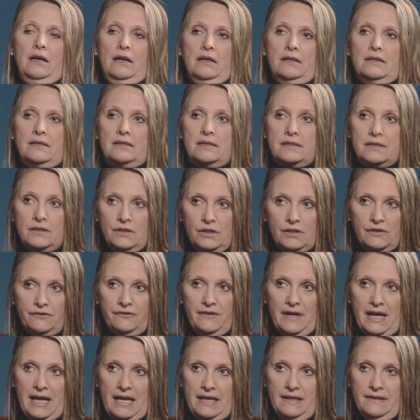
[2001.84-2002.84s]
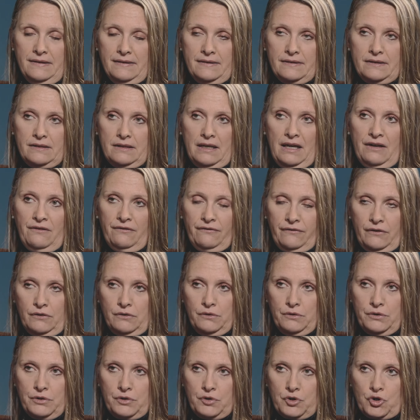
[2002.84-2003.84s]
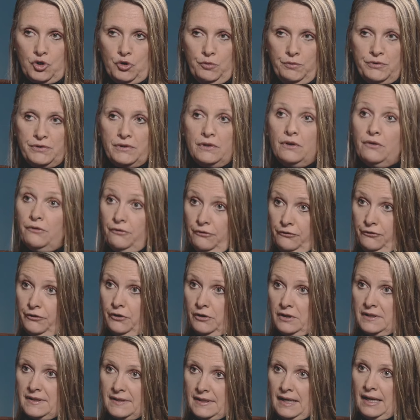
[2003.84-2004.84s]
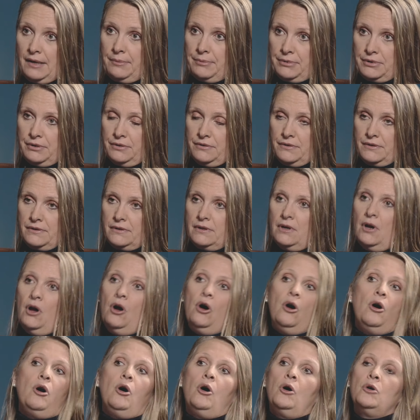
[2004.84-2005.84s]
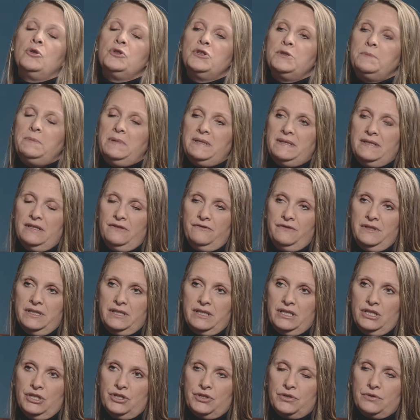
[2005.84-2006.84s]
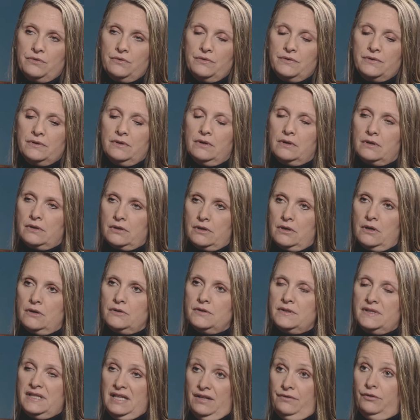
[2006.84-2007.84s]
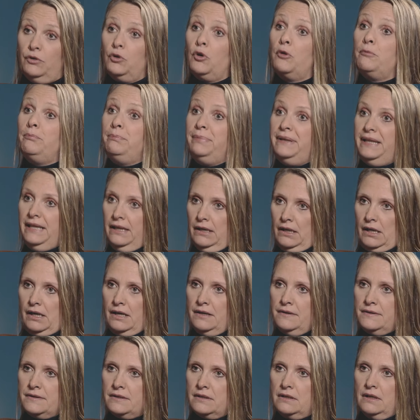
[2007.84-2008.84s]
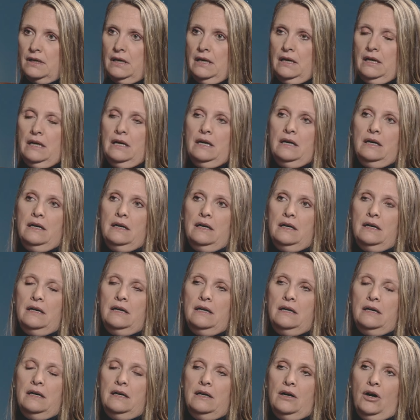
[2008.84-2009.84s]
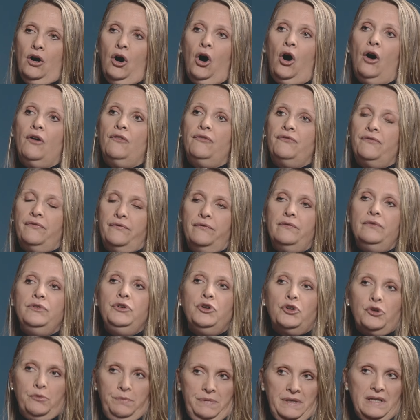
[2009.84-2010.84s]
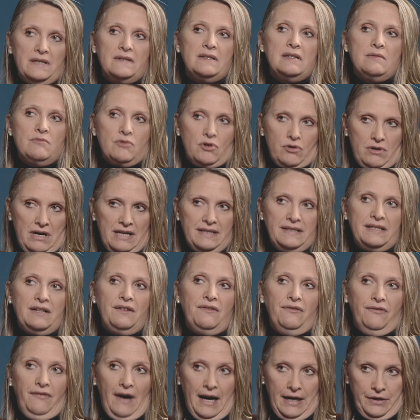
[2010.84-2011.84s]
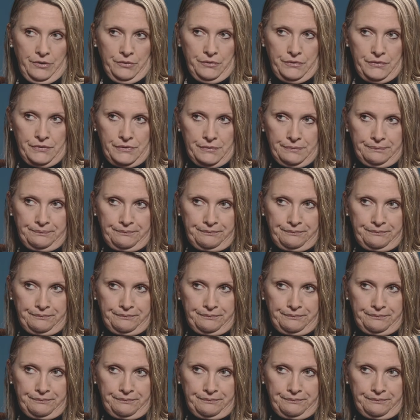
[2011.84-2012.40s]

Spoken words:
surveys and focus groups for Cyprus on specific issues across several pillars of European democratic values.